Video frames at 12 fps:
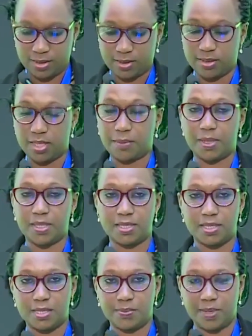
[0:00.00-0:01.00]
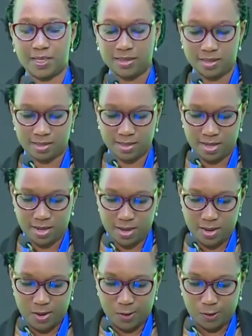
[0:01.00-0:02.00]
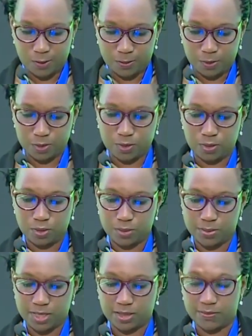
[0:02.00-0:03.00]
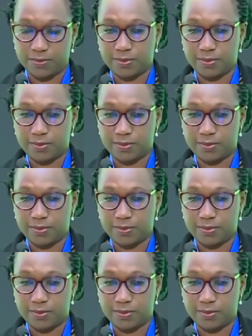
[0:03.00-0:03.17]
dear participants, all protocol observed.